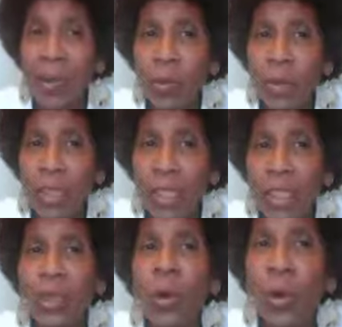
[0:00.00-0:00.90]
and it
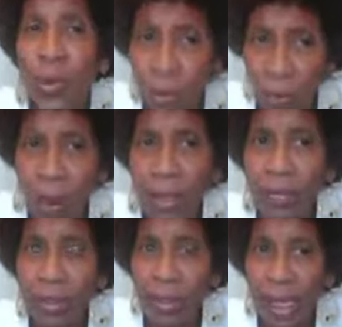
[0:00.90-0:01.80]
was in the northern
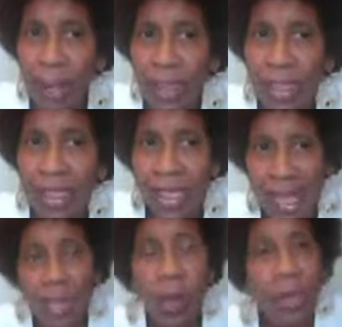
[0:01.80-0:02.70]
part of the
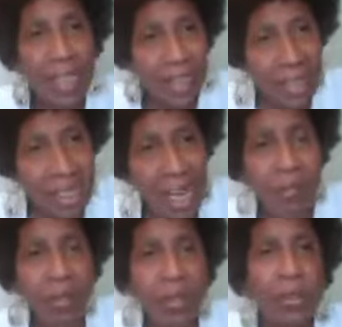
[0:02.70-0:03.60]
campuses, and they had gone
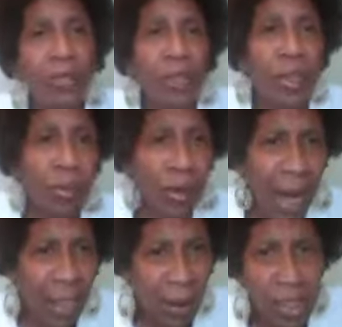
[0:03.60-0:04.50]
down south to do
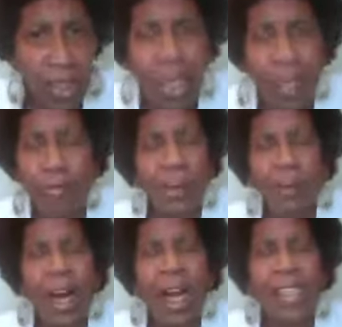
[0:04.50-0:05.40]
freedom rides and that
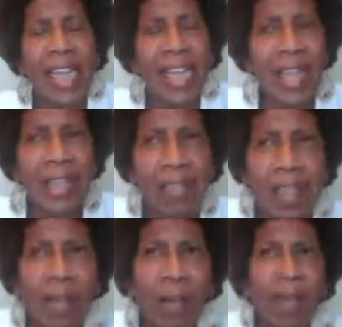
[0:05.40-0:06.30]

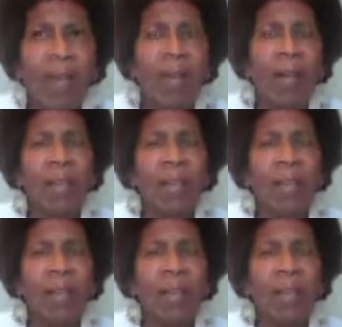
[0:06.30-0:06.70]
kind of stuff.